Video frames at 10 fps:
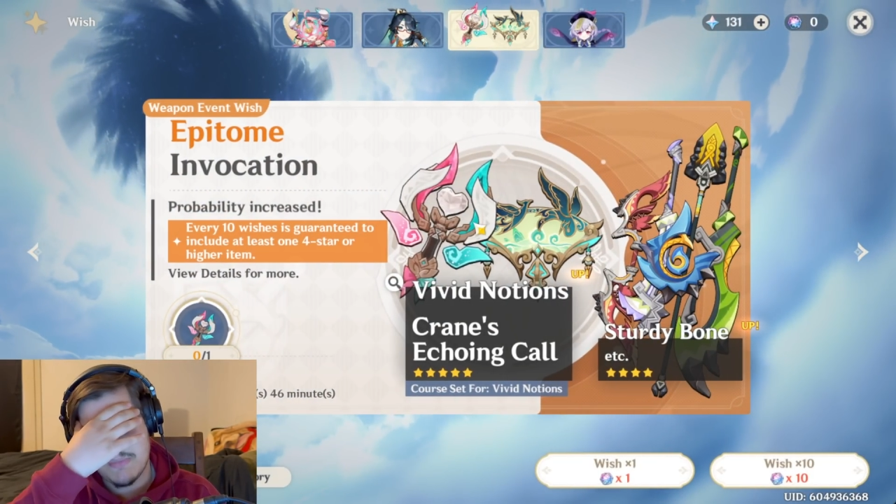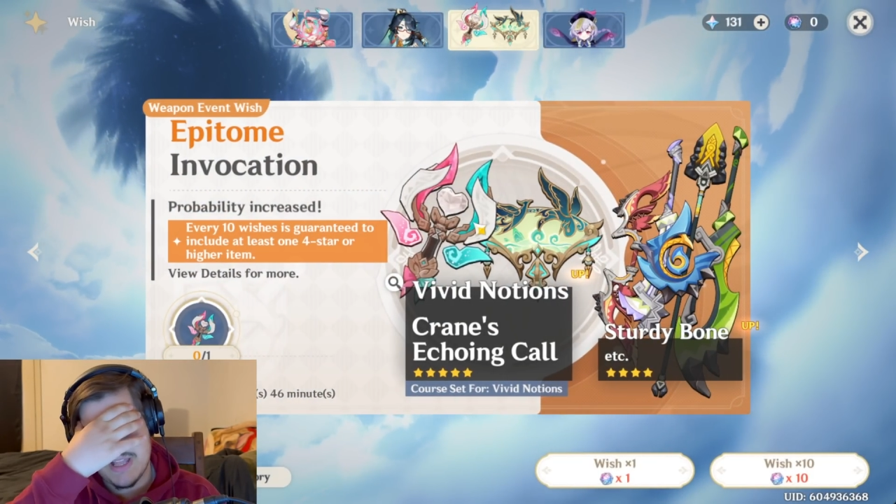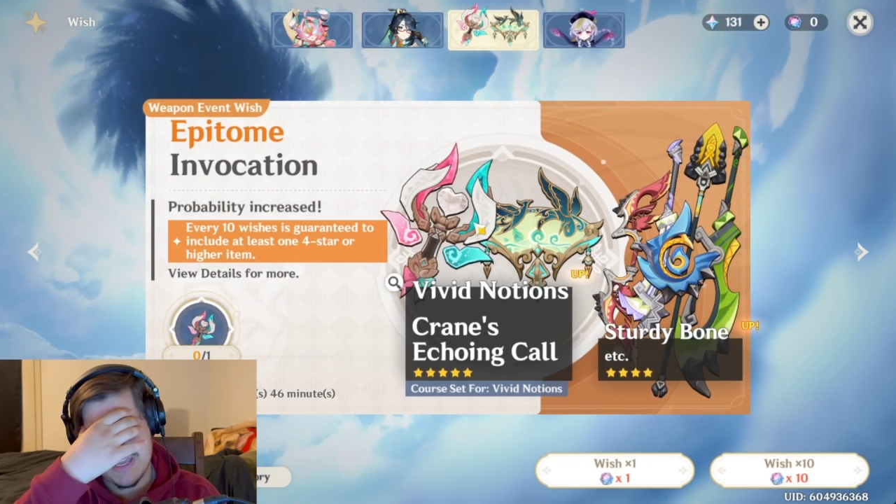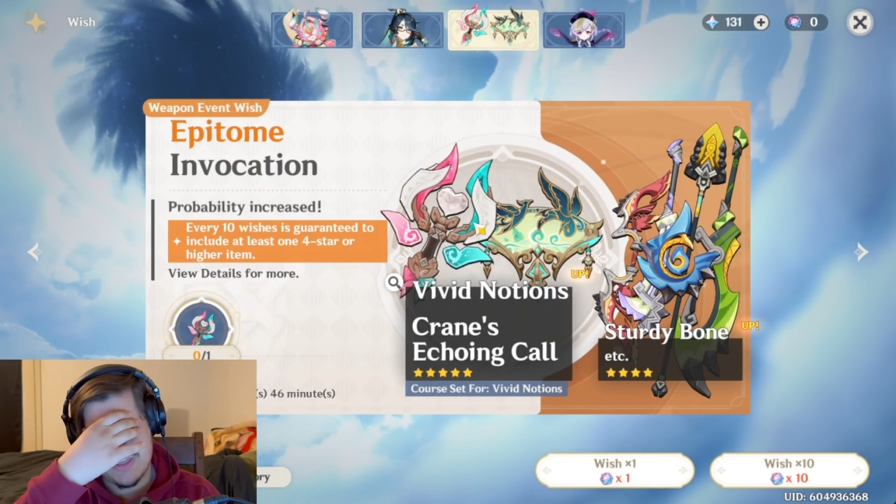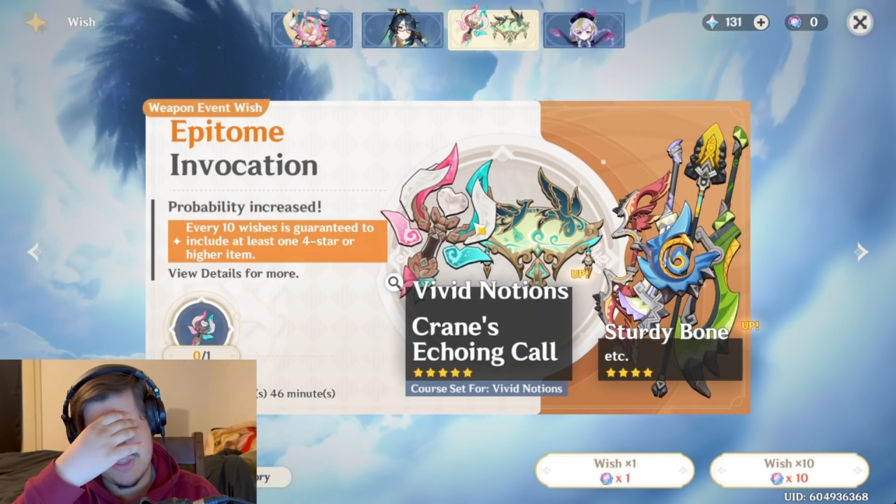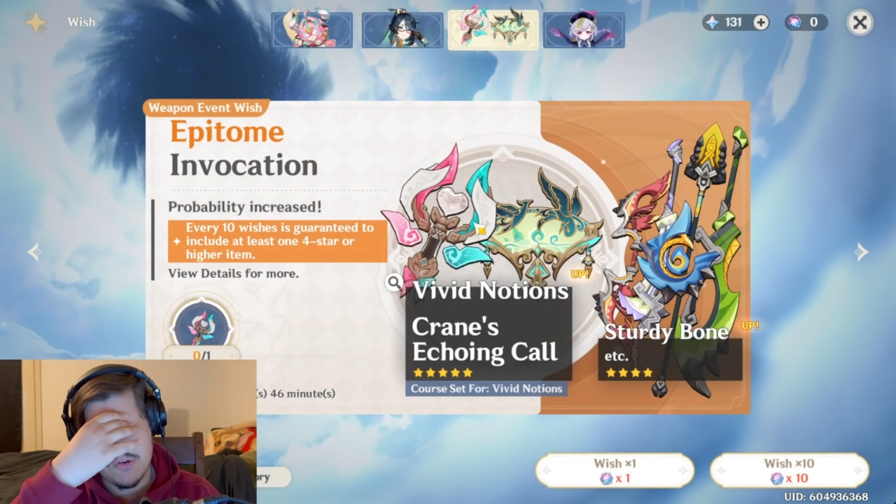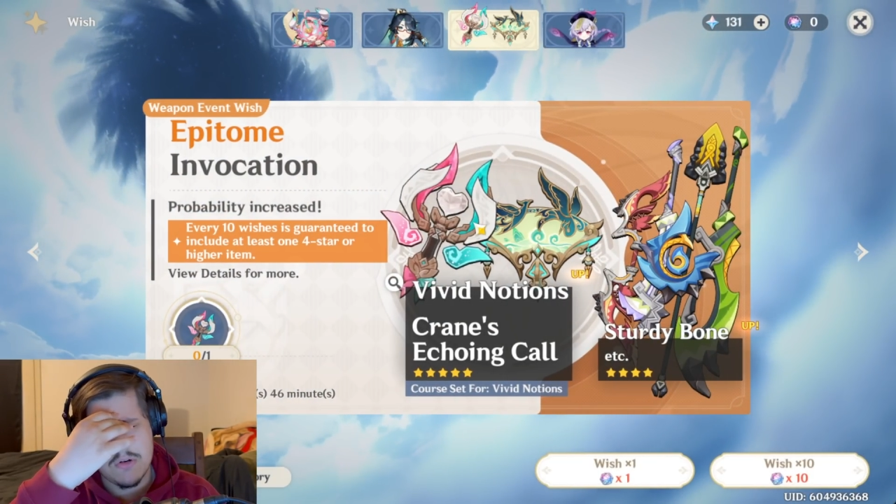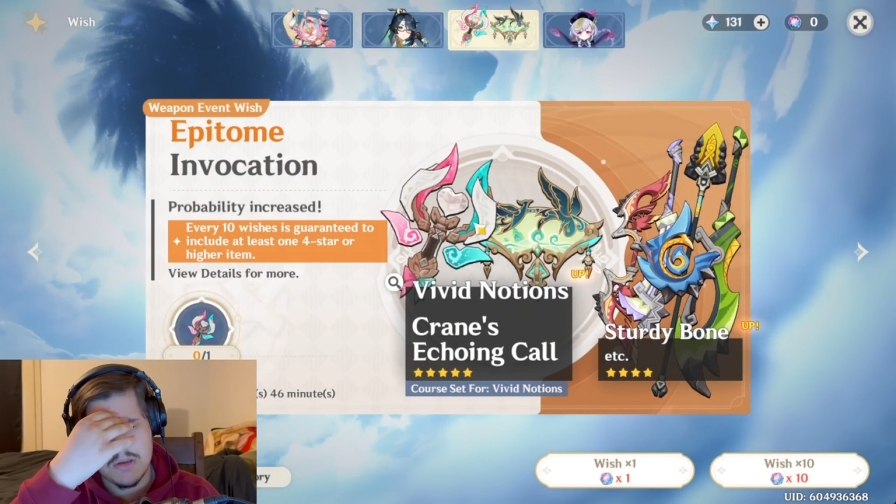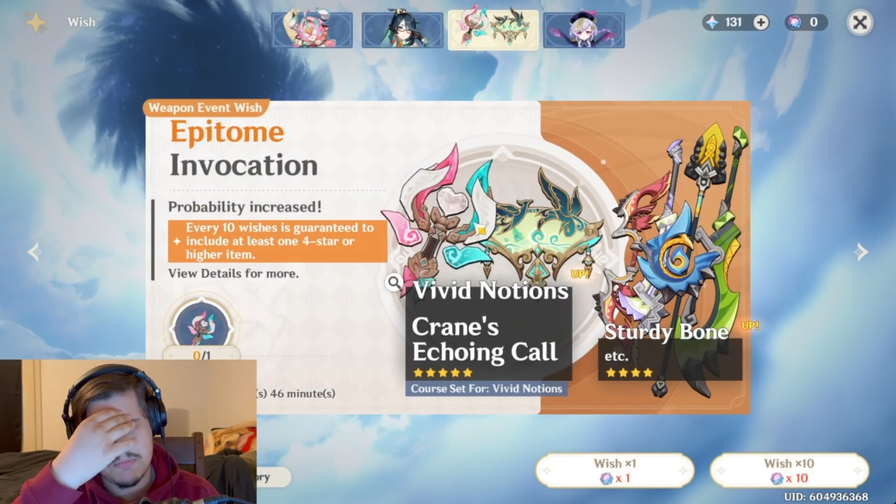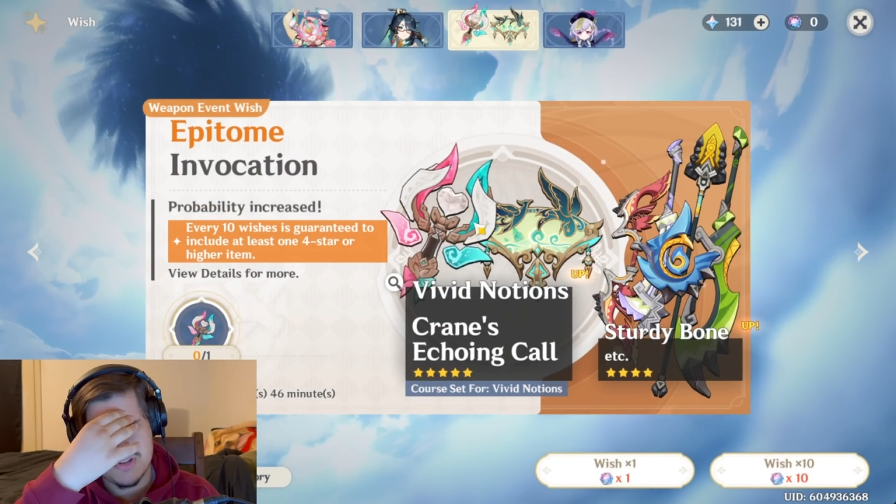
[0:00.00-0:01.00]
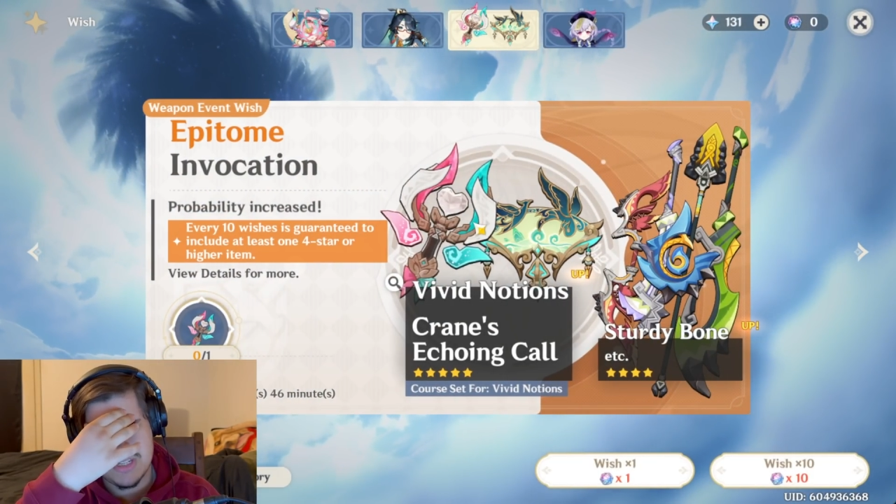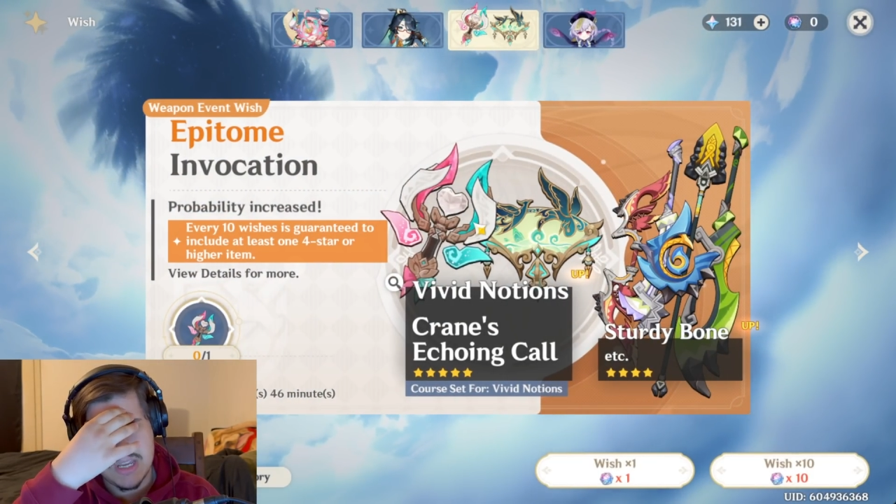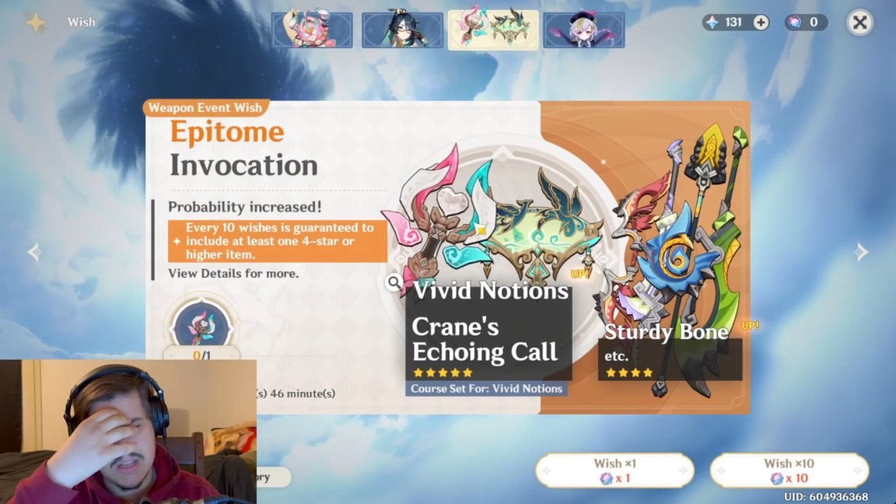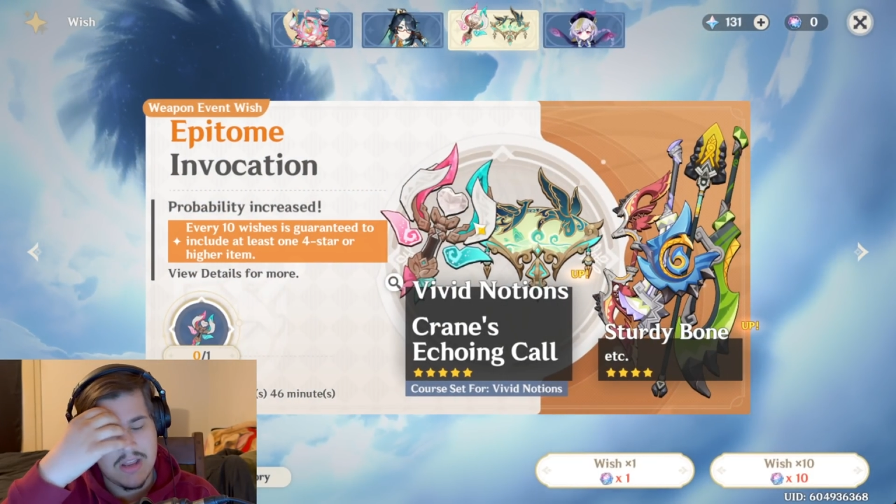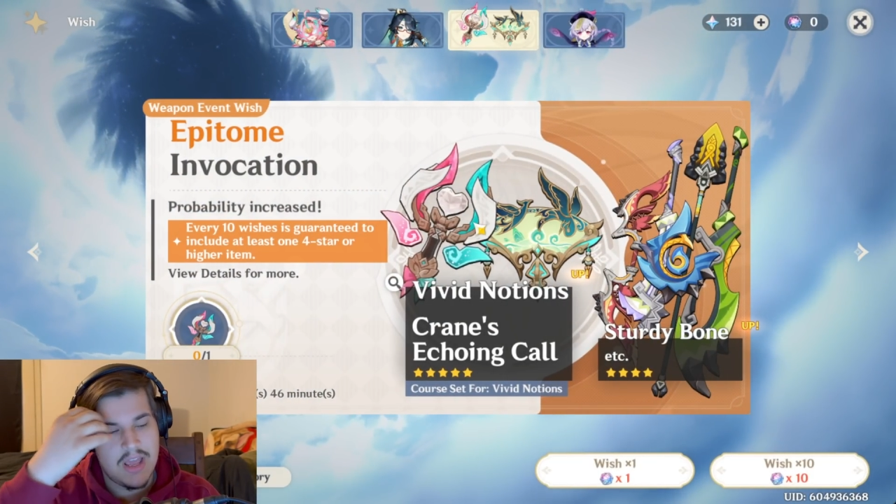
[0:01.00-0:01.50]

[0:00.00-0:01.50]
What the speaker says: by like 30%.